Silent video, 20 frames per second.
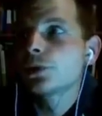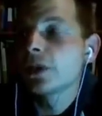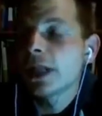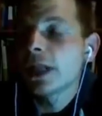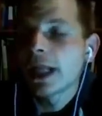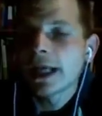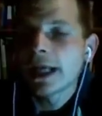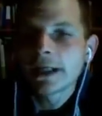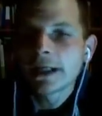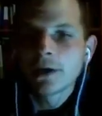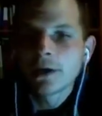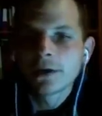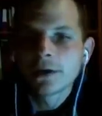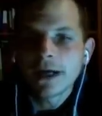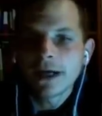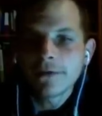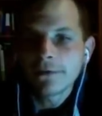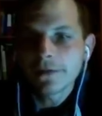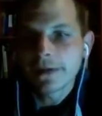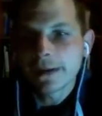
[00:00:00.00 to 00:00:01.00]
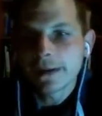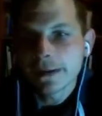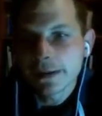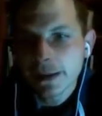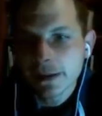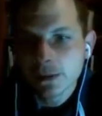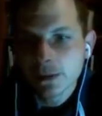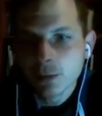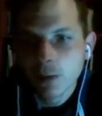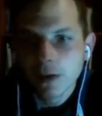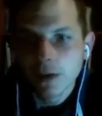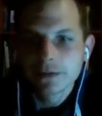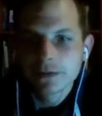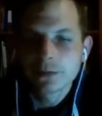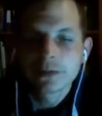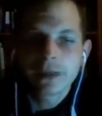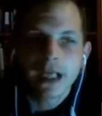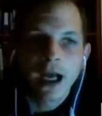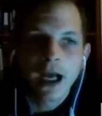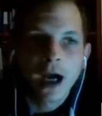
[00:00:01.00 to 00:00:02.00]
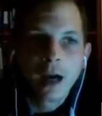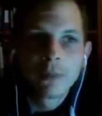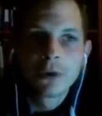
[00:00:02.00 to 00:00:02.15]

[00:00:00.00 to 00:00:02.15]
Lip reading: rely on everything that was